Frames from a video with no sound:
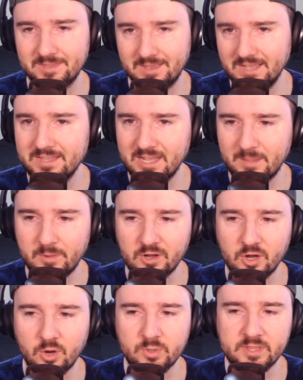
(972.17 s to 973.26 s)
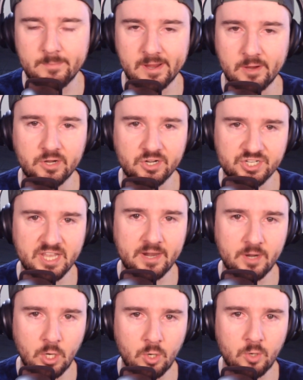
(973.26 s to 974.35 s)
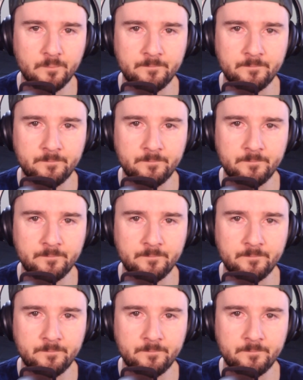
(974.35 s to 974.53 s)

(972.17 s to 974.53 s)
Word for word: I think I'm gonna go with the Mariners at home.